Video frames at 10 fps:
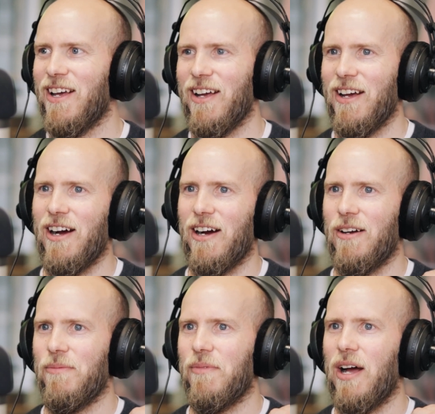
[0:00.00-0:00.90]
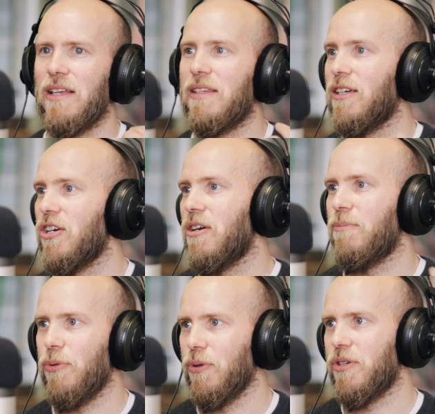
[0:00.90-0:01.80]
Yeah. Um, I think you
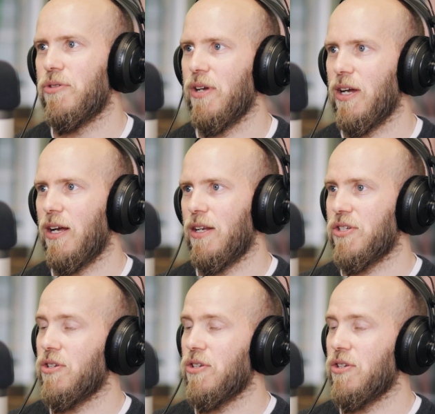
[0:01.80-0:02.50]
can pull the trigger and